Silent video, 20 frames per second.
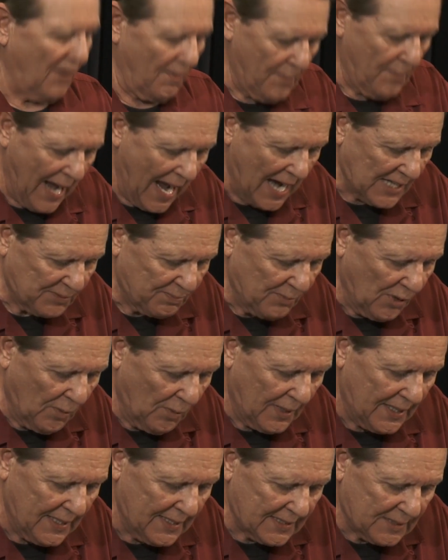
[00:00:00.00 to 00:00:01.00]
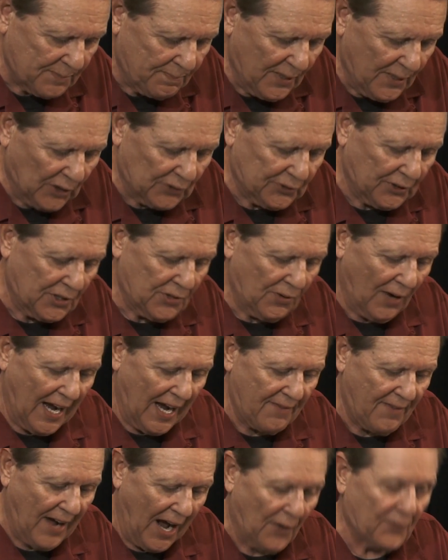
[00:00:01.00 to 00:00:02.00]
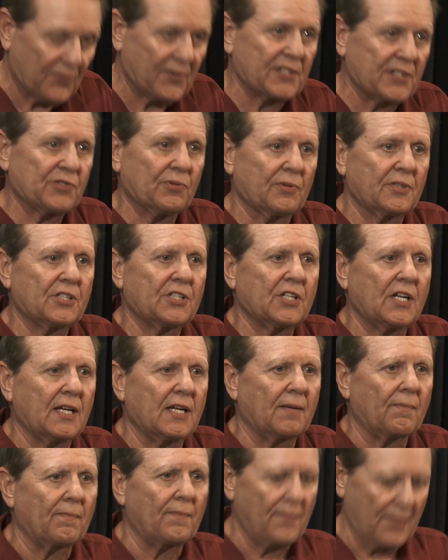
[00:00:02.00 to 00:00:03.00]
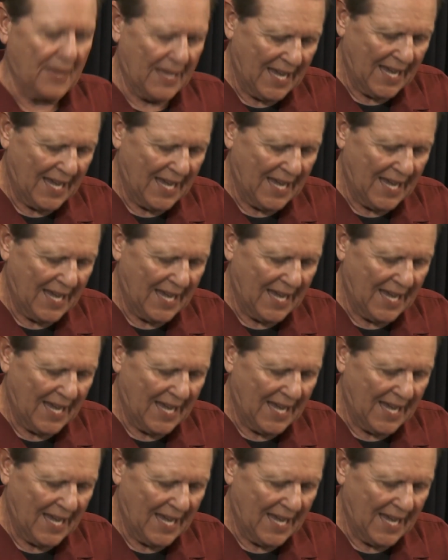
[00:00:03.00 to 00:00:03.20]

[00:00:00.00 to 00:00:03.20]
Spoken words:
a mass movement is built to drive out this regime,